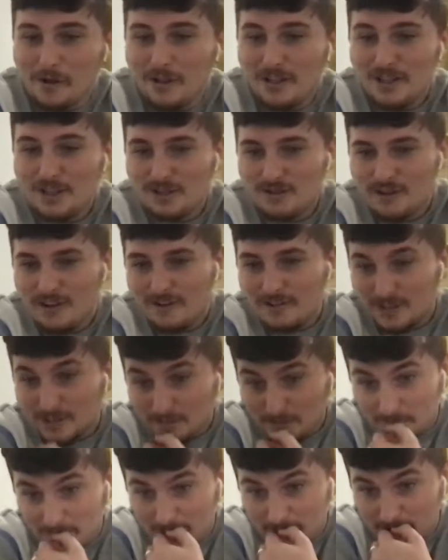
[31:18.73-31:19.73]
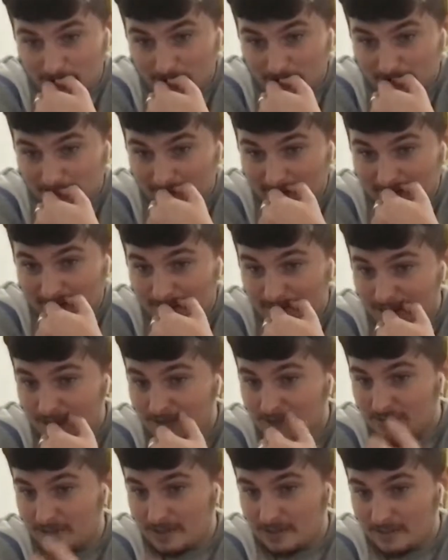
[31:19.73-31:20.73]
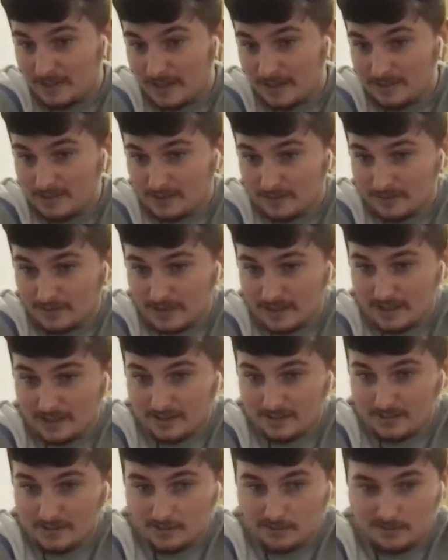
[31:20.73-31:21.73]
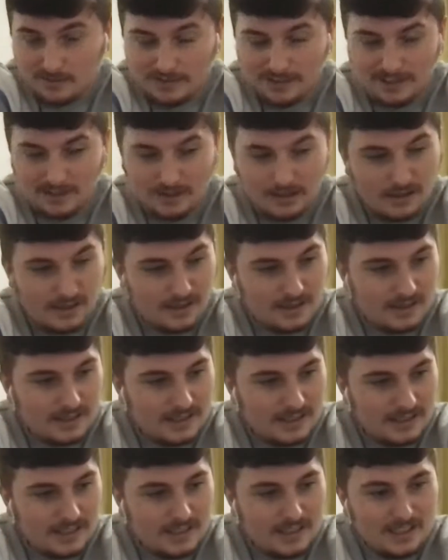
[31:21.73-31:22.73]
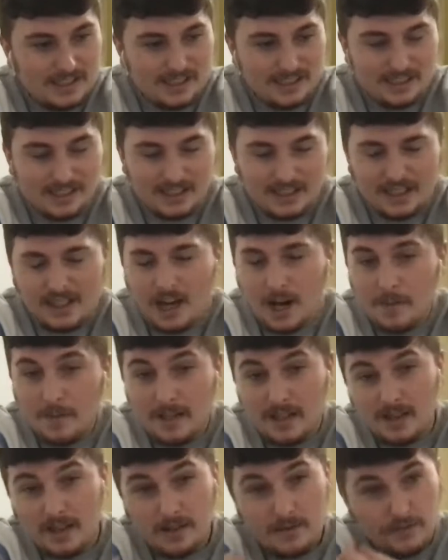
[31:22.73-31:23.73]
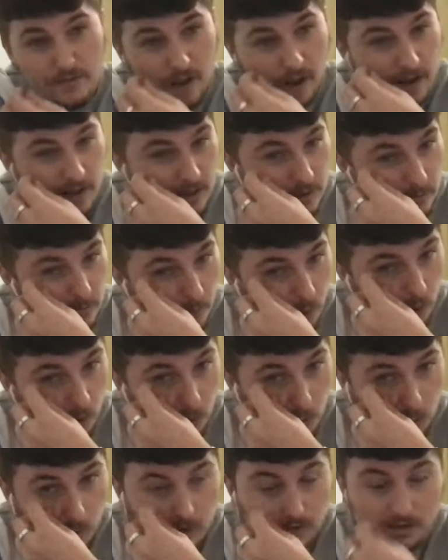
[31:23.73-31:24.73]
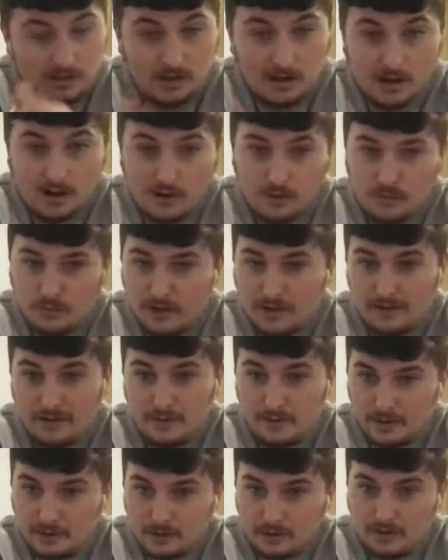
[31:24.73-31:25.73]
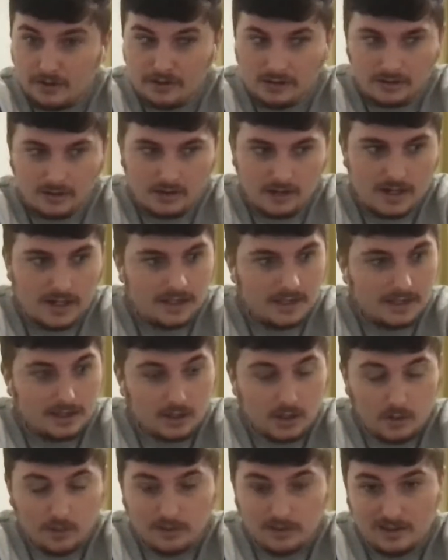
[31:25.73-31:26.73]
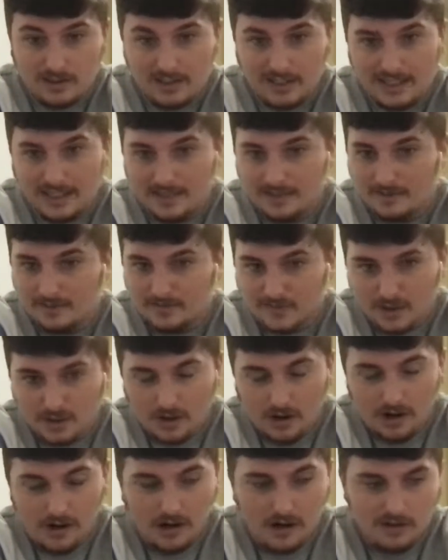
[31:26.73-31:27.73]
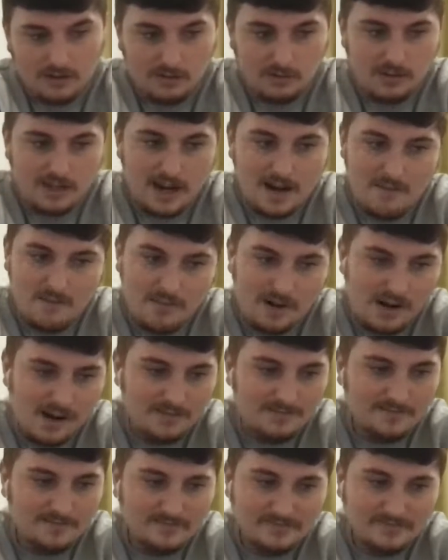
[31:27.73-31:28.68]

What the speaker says: Strevs could bottle not getting to round 3 rounds and face a Football League side. Yeah, I mean, in fairness, Boreham Wood are a very, very good side. They're top of the league. Can't argue with that, but